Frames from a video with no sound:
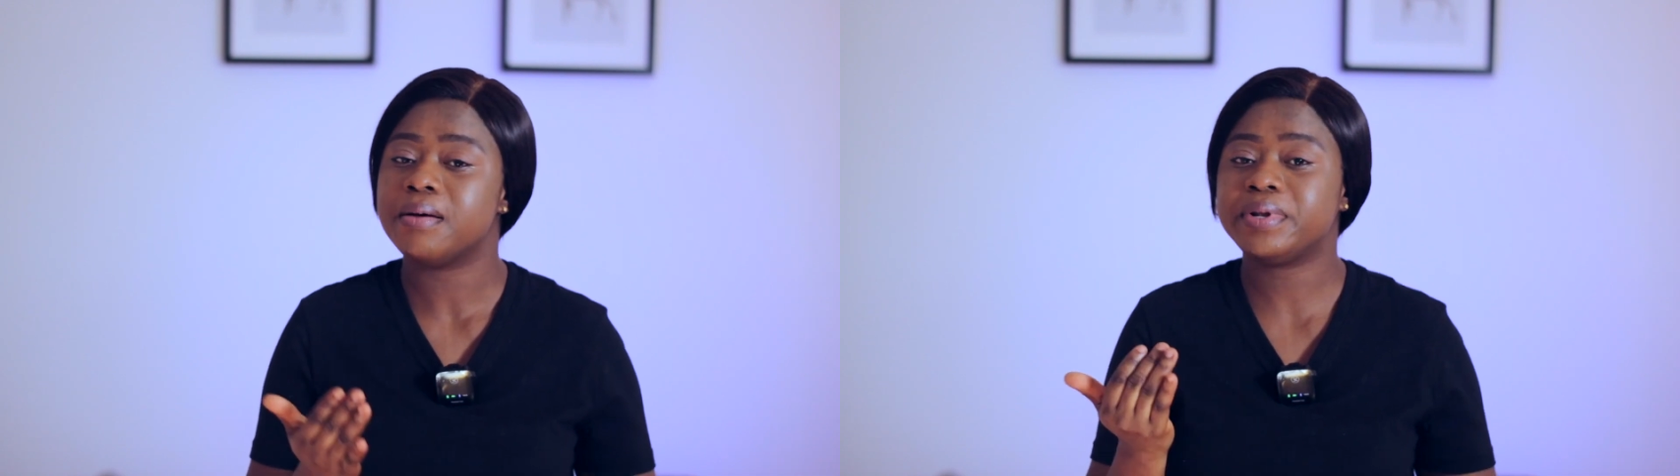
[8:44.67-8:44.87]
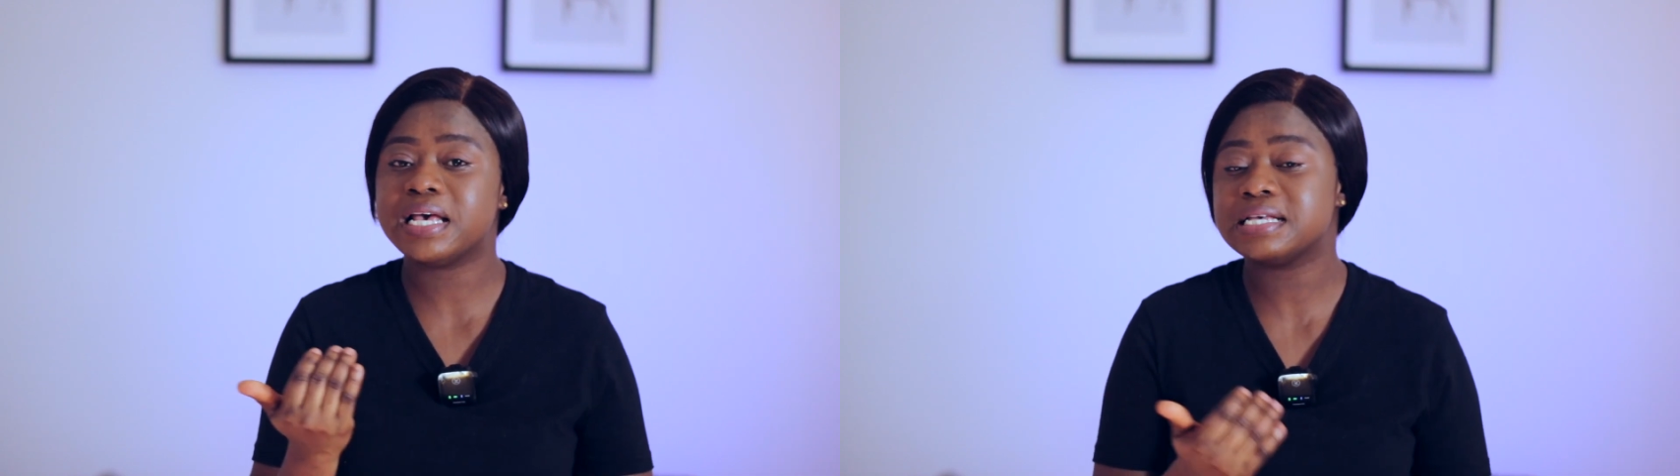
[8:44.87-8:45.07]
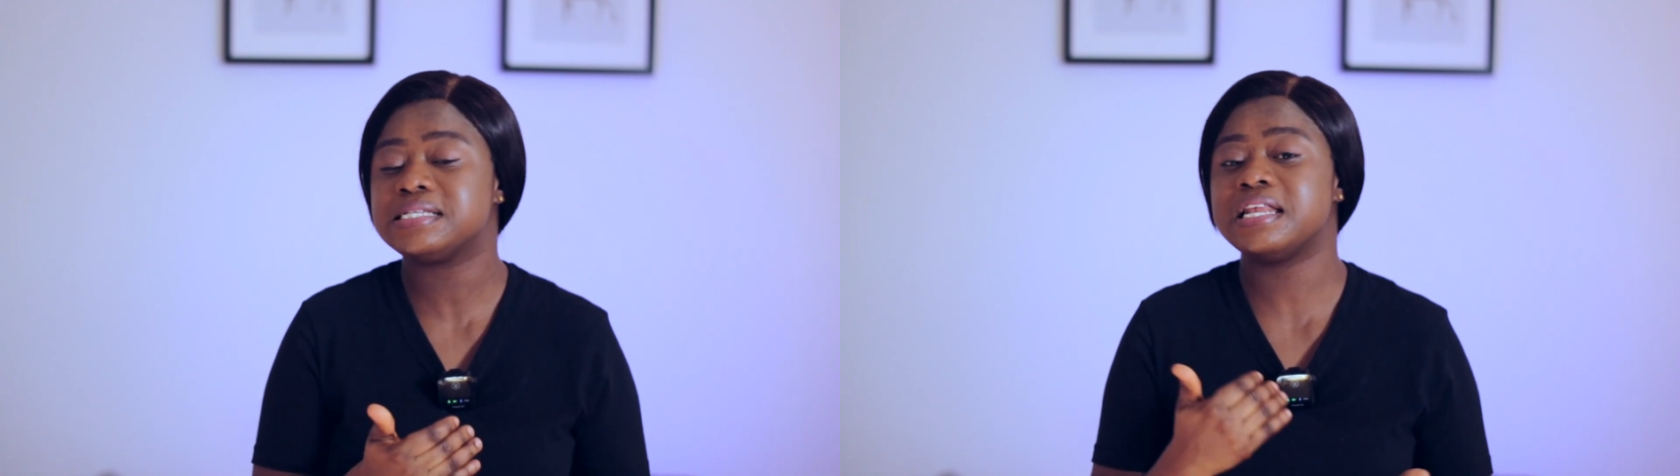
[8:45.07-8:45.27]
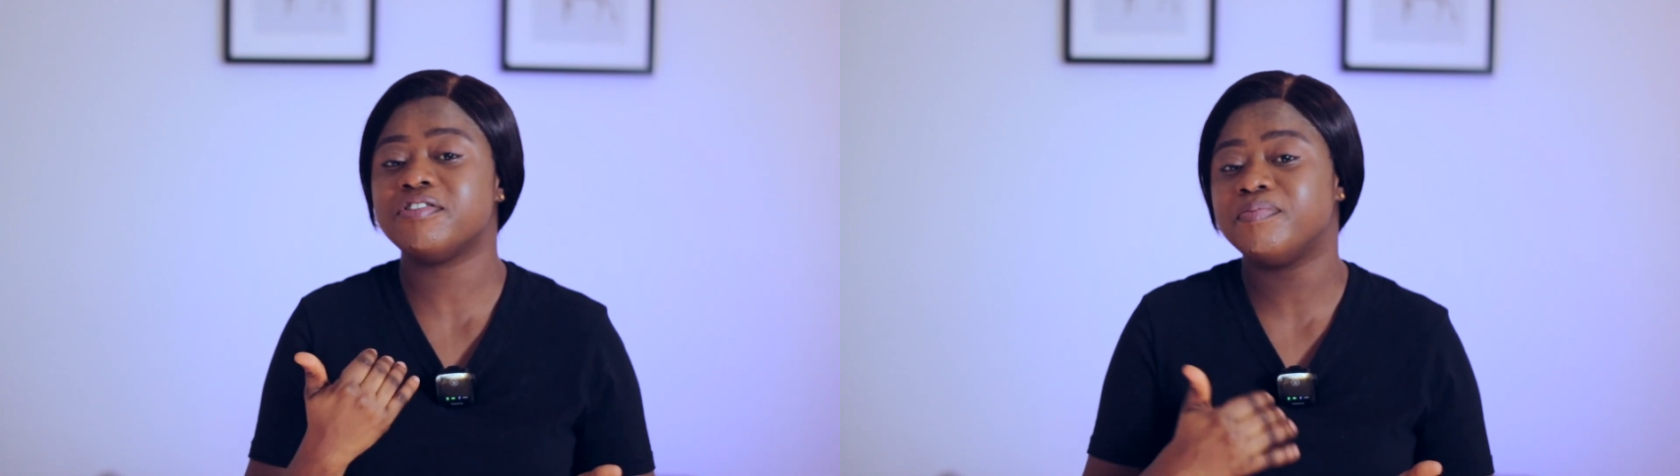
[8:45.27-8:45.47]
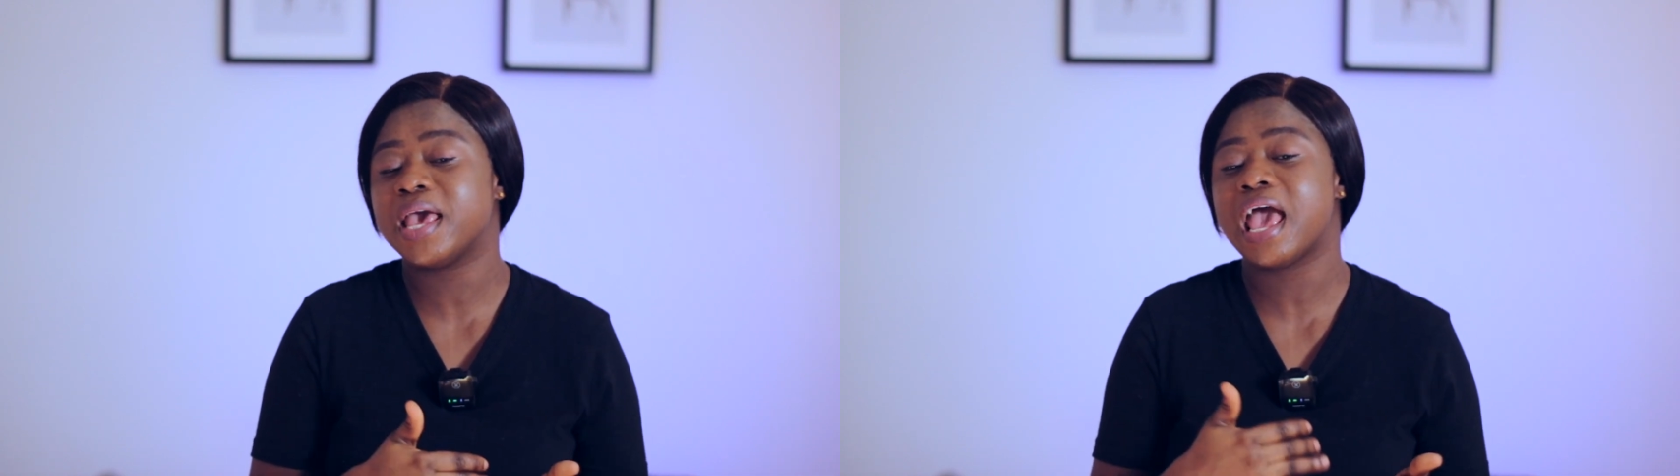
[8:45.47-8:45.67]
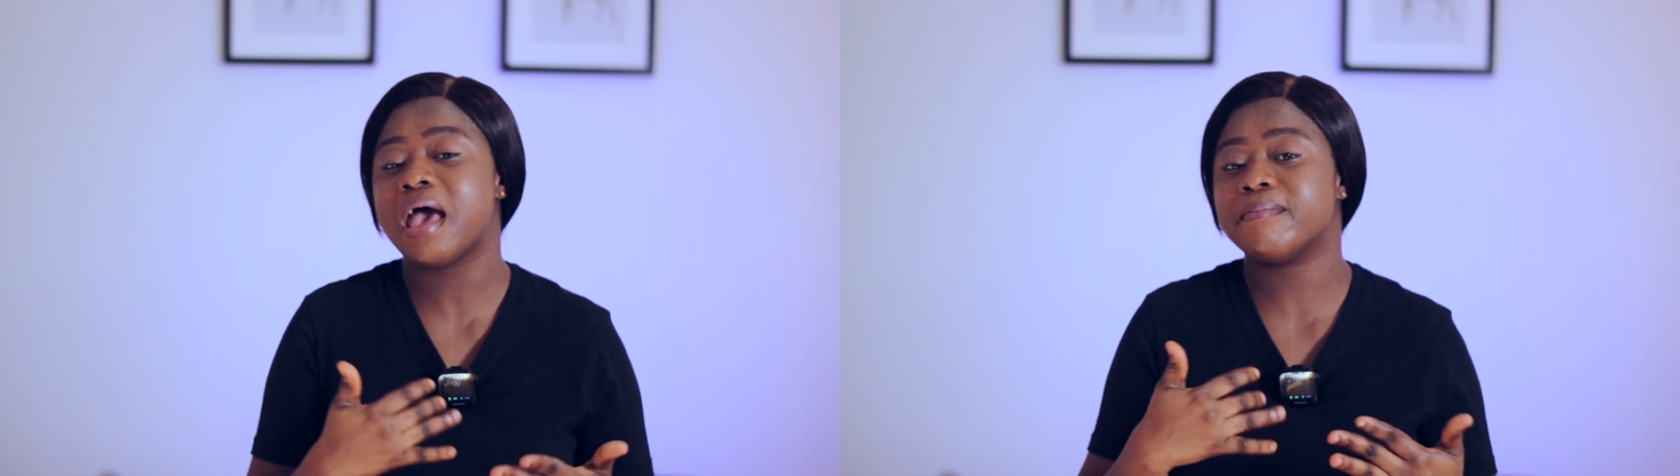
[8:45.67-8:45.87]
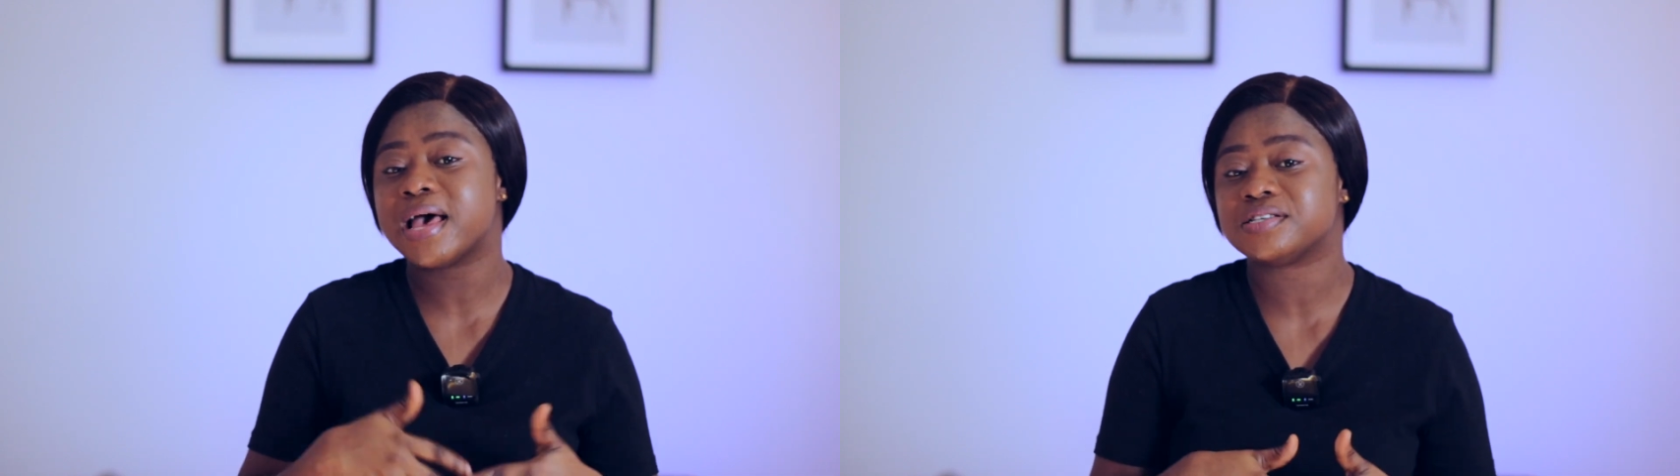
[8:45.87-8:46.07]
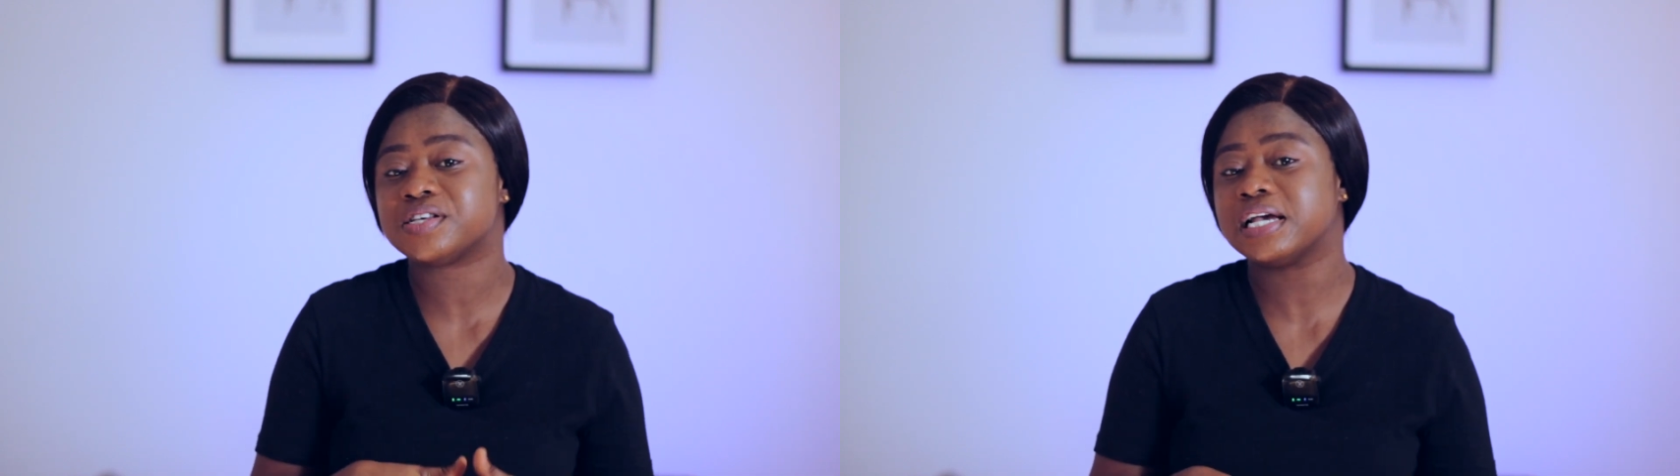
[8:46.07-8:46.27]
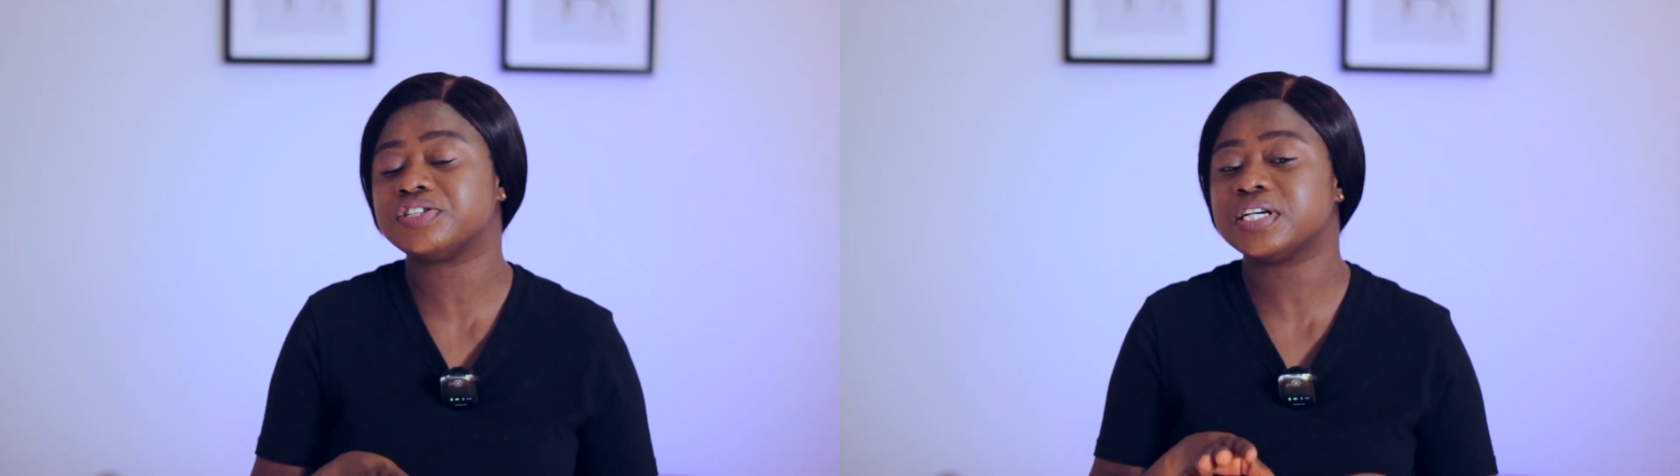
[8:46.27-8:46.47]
Please leave me a message